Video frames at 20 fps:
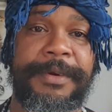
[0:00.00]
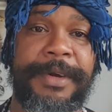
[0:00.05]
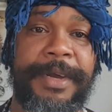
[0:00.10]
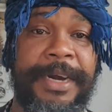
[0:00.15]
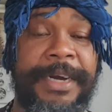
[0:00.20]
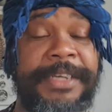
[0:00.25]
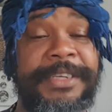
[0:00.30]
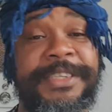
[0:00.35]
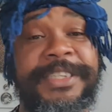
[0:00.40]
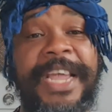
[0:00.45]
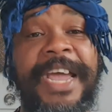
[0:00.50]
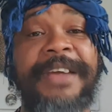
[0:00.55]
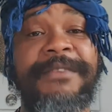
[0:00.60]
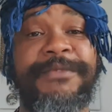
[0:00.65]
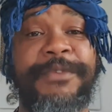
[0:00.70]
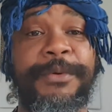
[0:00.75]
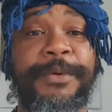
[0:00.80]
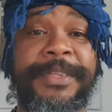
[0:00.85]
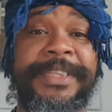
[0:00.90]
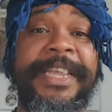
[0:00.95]
And it's time
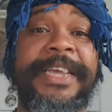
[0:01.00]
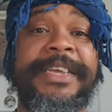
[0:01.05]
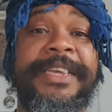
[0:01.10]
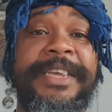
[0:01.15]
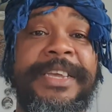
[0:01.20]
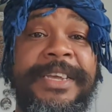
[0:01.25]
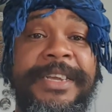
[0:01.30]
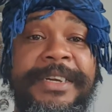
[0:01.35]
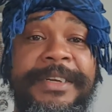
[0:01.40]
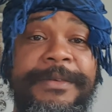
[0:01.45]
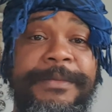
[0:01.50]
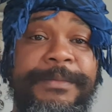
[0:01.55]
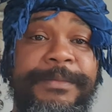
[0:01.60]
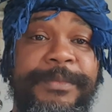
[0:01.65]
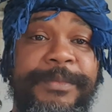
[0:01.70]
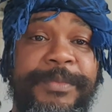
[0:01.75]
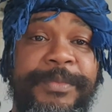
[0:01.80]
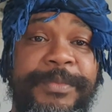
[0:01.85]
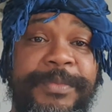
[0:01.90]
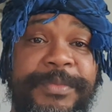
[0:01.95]
for we take heed
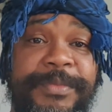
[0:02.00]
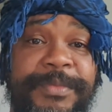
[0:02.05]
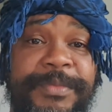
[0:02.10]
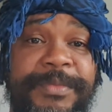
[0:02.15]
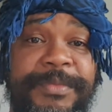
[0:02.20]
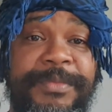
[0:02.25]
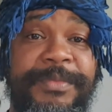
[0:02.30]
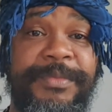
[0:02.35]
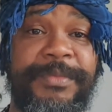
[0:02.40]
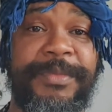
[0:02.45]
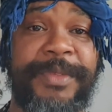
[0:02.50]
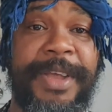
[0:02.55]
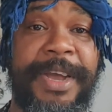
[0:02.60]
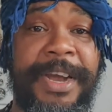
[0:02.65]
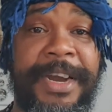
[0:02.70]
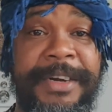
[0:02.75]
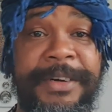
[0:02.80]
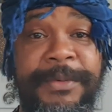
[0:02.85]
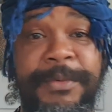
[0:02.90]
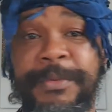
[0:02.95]

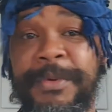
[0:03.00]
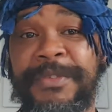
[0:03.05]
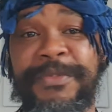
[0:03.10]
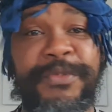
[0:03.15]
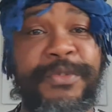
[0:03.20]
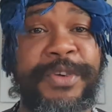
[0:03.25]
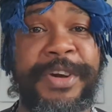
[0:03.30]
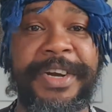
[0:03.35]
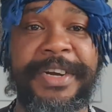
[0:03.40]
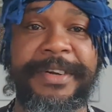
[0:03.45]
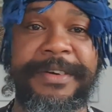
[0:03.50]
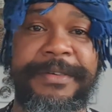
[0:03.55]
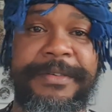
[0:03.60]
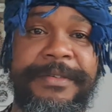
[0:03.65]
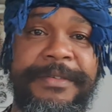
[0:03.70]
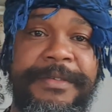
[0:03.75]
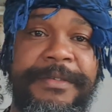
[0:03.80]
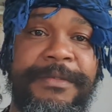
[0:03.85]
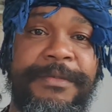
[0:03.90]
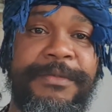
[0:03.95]
and refrain
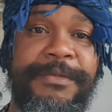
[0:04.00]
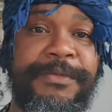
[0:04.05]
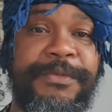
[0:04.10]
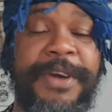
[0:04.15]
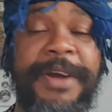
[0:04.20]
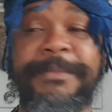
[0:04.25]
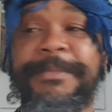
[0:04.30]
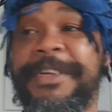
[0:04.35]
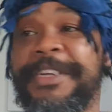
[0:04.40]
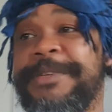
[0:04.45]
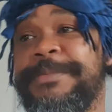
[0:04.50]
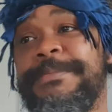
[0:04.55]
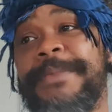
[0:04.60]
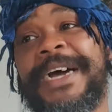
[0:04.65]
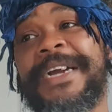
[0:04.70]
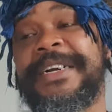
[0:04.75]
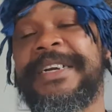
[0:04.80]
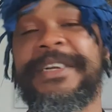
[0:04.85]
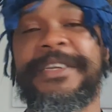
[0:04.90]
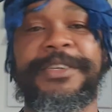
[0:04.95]
from this
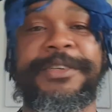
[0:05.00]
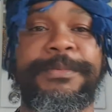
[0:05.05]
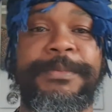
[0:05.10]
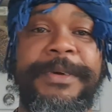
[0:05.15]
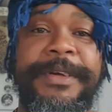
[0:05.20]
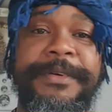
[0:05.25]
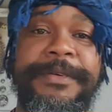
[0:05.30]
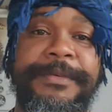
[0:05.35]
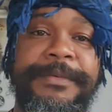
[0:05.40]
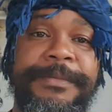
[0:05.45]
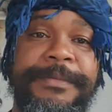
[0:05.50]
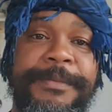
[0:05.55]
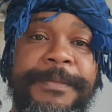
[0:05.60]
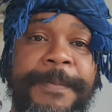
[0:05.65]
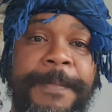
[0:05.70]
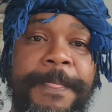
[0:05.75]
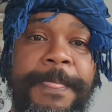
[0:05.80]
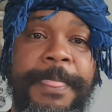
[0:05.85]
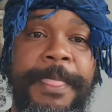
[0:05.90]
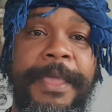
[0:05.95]
madness, man,
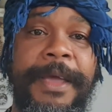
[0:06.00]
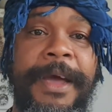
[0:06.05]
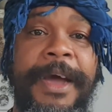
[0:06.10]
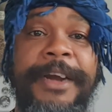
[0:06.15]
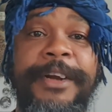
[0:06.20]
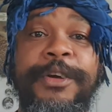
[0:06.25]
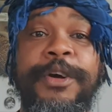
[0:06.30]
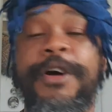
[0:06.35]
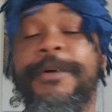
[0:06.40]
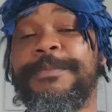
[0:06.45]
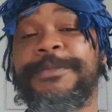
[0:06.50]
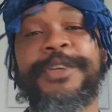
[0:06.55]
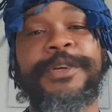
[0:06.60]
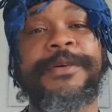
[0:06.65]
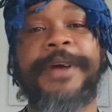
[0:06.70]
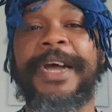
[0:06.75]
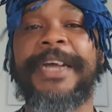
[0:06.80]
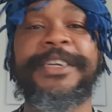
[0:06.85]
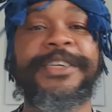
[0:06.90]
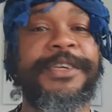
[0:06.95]
and come to
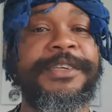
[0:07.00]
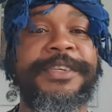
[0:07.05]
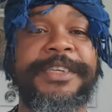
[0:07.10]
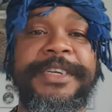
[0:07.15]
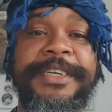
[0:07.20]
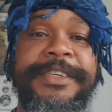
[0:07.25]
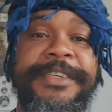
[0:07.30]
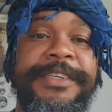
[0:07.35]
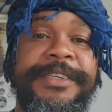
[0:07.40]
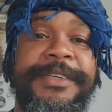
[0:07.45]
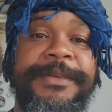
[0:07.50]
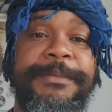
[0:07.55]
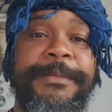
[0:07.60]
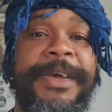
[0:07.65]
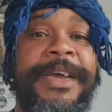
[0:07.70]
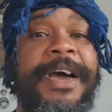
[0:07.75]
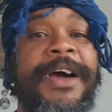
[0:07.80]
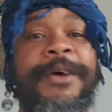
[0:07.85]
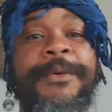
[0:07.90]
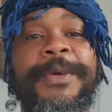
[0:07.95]
righteousness.
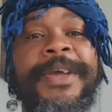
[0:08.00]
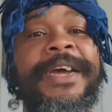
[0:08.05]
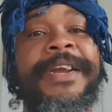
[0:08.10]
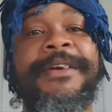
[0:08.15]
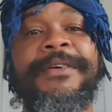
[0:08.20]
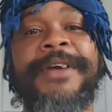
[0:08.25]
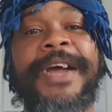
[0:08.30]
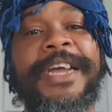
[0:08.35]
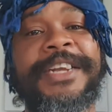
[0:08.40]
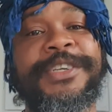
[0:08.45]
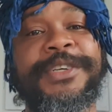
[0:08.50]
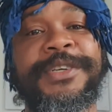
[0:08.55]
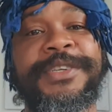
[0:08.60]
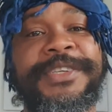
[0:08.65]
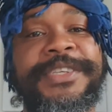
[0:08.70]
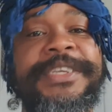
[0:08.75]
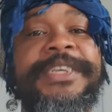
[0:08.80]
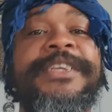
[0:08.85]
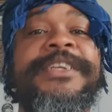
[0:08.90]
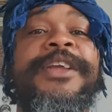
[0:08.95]
Because we are the righteous
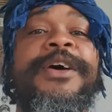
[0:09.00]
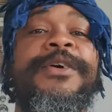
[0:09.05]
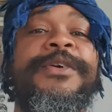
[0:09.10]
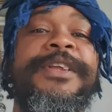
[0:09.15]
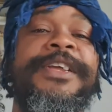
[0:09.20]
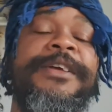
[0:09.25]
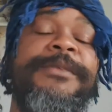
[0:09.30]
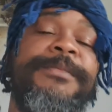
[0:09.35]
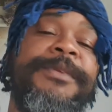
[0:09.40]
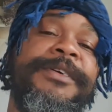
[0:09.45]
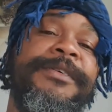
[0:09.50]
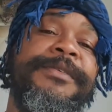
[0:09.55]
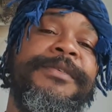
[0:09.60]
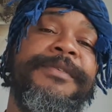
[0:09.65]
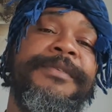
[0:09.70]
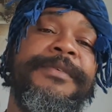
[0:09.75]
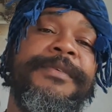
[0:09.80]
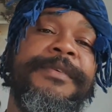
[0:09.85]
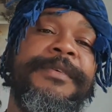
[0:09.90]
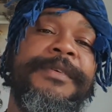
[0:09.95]
seed down here, man.
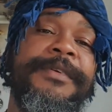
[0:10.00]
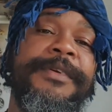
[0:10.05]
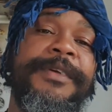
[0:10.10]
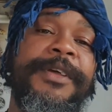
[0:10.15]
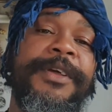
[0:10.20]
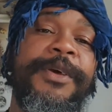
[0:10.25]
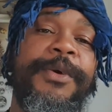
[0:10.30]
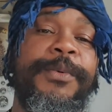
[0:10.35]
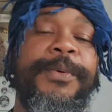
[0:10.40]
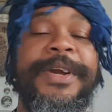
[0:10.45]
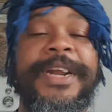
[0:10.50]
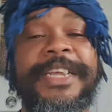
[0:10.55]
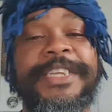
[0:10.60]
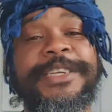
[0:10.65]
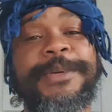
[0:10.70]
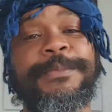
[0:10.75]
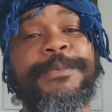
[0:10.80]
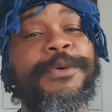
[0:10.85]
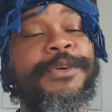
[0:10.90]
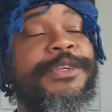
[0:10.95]
We're not
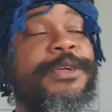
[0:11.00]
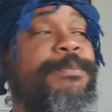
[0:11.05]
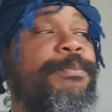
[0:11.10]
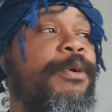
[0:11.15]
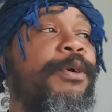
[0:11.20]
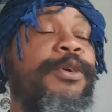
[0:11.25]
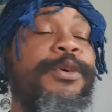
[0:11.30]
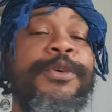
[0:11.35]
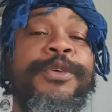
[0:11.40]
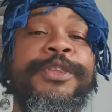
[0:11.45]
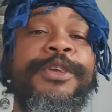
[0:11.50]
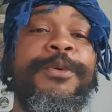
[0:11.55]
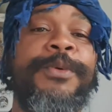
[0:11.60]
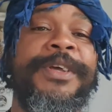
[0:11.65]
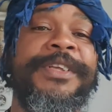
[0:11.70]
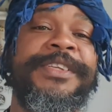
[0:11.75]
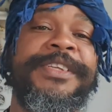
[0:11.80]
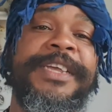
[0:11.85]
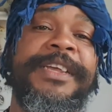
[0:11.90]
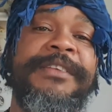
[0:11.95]
supposed to pollute
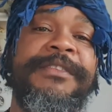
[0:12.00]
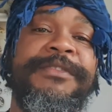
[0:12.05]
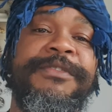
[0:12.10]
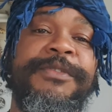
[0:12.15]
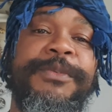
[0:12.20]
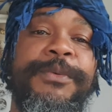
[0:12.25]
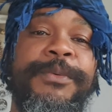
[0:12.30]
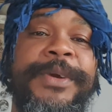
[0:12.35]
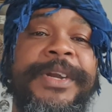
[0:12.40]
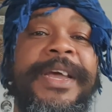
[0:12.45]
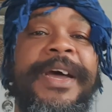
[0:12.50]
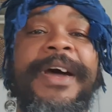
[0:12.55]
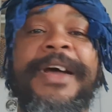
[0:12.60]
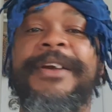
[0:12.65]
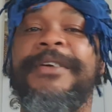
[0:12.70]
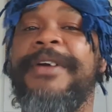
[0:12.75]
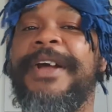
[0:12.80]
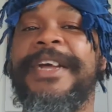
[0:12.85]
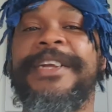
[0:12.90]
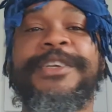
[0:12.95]
ourselves with the
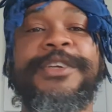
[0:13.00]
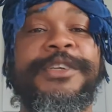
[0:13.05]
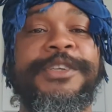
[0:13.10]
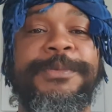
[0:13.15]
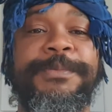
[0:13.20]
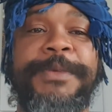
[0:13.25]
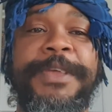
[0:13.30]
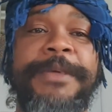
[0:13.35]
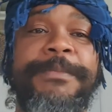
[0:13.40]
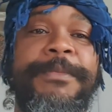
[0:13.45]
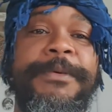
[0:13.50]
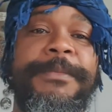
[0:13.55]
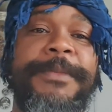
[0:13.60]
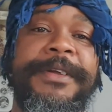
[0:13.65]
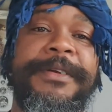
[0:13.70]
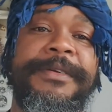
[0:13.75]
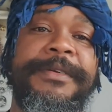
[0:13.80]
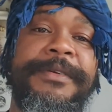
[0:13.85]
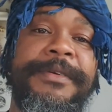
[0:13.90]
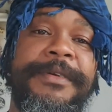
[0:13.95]
unrighteous people,
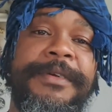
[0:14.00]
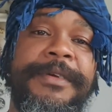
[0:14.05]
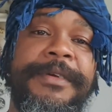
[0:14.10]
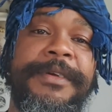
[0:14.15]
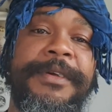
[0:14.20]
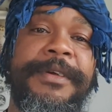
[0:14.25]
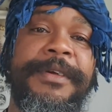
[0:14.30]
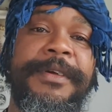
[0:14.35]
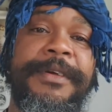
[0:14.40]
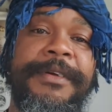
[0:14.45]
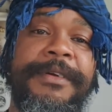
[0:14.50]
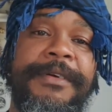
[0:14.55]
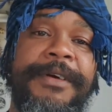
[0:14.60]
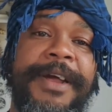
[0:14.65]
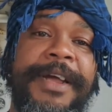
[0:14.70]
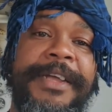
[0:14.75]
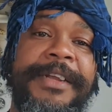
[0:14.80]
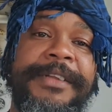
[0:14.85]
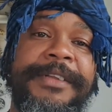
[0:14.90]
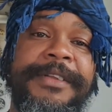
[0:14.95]
man.
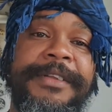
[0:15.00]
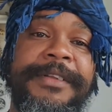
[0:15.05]
Right?